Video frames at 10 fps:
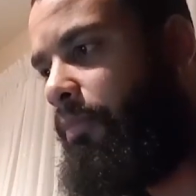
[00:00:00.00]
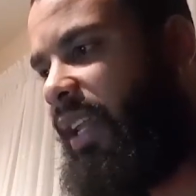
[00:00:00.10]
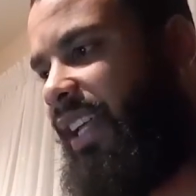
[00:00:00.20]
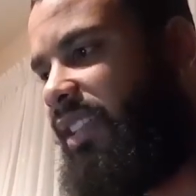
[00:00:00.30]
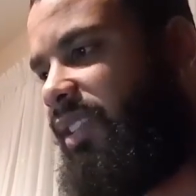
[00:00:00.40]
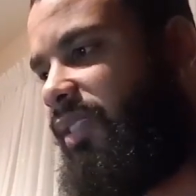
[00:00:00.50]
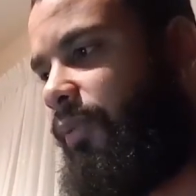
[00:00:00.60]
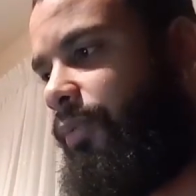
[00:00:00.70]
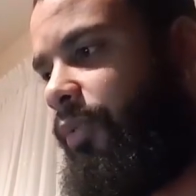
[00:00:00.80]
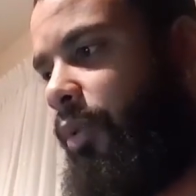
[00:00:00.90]
place
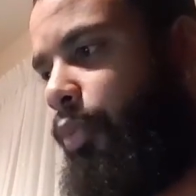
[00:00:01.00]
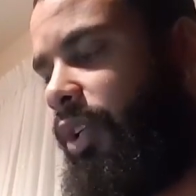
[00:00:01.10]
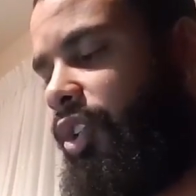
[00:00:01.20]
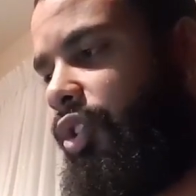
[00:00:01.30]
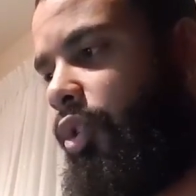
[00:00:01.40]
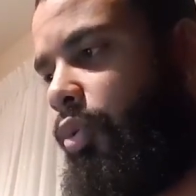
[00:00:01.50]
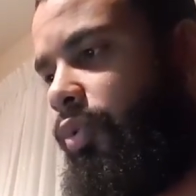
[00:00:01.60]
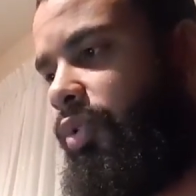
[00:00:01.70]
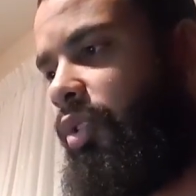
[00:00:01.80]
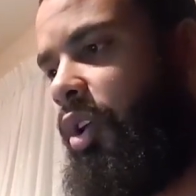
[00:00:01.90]
from which
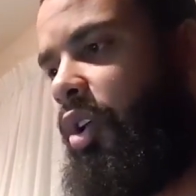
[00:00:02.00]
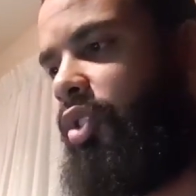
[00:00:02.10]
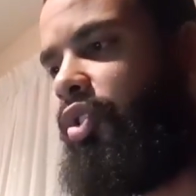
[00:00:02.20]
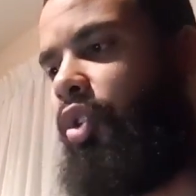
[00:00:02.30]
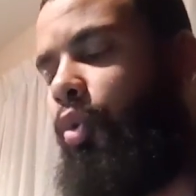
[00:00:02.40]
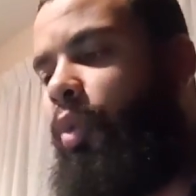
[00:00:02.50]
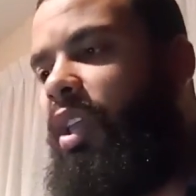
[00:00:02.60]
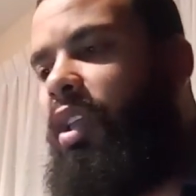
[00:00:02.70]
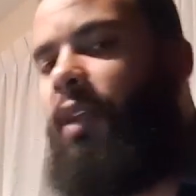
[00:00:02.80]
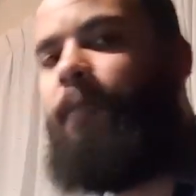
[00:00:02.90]
shows. So
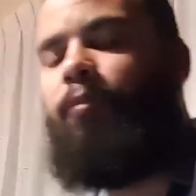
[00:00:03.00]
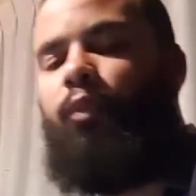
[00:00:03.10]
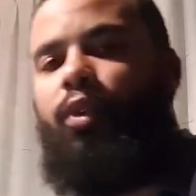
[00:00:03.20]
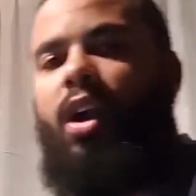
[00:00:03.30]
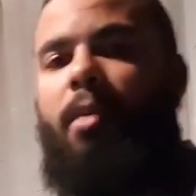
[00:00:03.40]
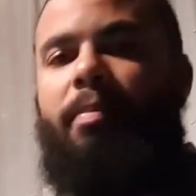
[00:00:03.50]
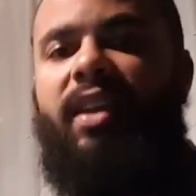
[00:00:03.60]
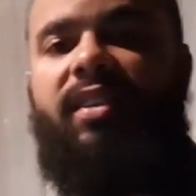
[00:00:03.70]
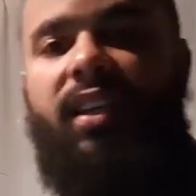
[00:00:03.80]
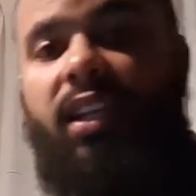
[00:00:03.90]
we we are
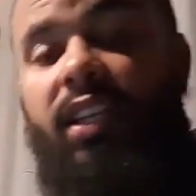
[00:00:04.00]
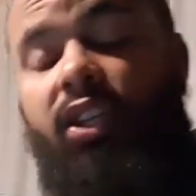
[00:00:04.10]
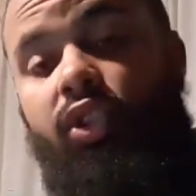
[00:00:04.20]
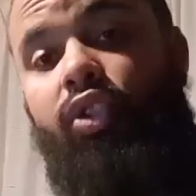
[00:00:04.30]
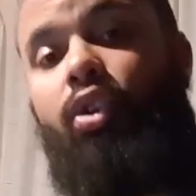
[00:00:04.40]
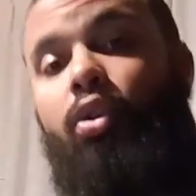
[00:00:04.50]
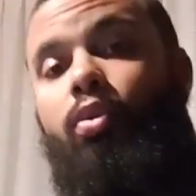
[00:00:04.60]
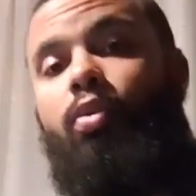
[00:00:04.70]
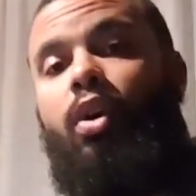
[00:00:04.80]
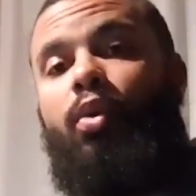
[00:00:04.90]
basically a
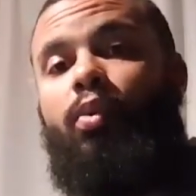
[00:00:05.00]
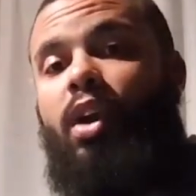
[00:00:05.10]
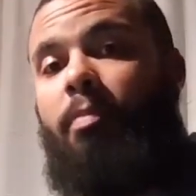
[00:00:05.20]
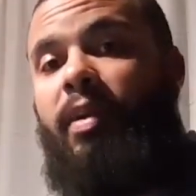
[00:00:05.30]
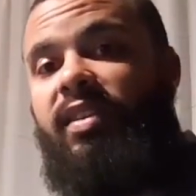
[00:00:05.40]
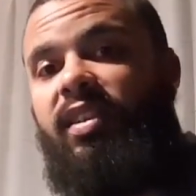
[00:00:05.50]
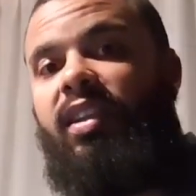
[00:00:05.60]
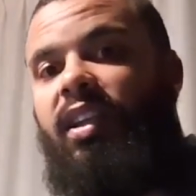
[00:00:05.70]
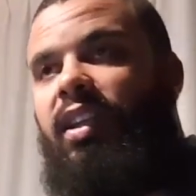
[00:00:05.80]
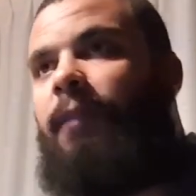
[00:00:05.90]
show. We are
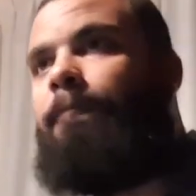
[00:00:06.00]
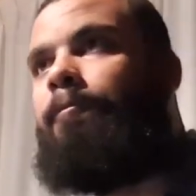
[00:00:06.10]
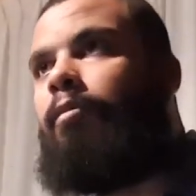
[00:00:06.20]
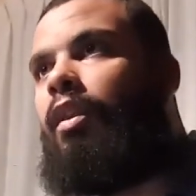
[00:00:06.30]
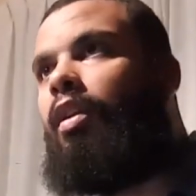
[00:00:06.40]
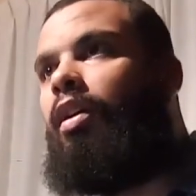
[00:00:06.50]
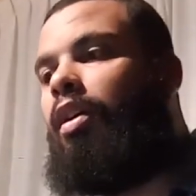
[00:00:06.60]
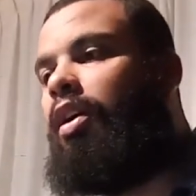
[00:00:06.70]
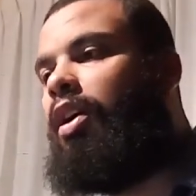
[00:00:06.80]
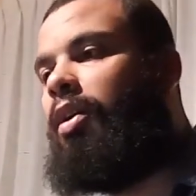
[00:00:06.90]
basically
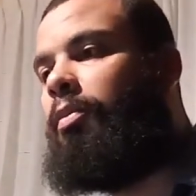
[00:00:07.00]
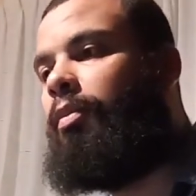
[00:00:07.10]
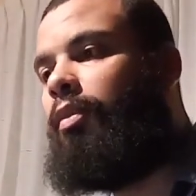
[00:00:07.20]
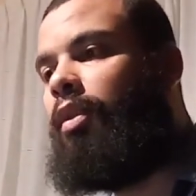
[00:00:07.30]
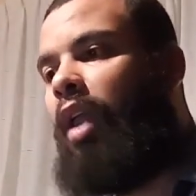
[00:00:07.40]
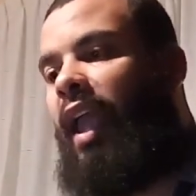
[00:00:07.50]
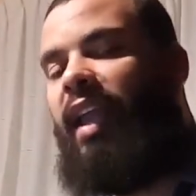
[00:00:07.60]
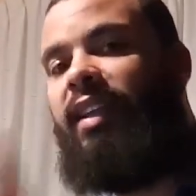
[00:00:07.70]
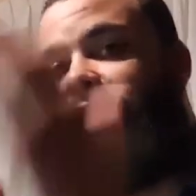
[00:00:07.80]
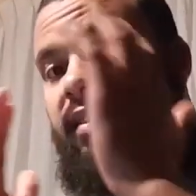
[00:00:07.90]
um,
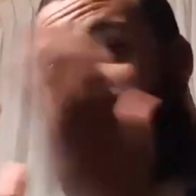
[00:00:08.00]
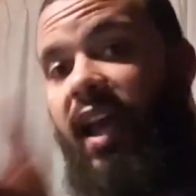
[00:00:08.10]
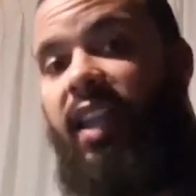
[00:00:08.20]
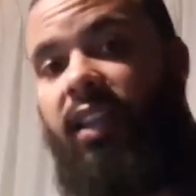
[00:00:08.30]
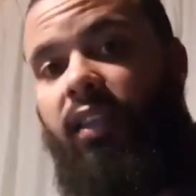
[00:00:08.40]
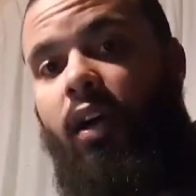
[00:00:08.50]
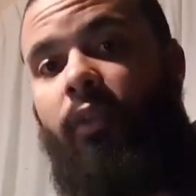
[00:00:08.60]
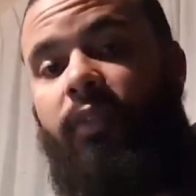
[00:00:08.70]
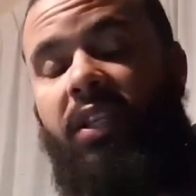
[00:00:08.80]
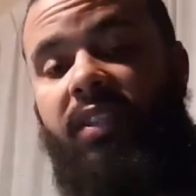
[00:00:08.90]
in the sight
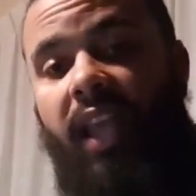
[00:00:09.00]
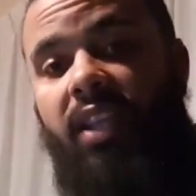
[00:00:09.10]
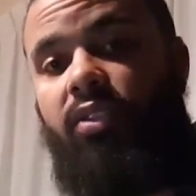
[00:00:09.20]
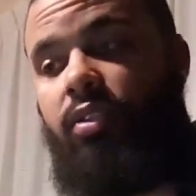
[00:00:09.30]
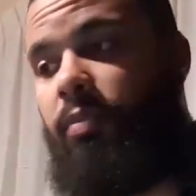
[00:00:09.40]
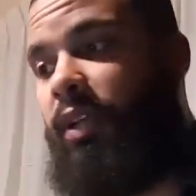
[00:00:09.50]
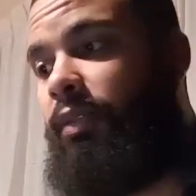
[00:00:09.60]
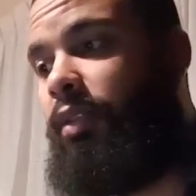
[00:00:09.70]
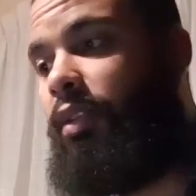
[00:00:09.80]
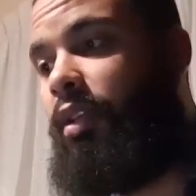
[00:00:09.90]
of these angels, man.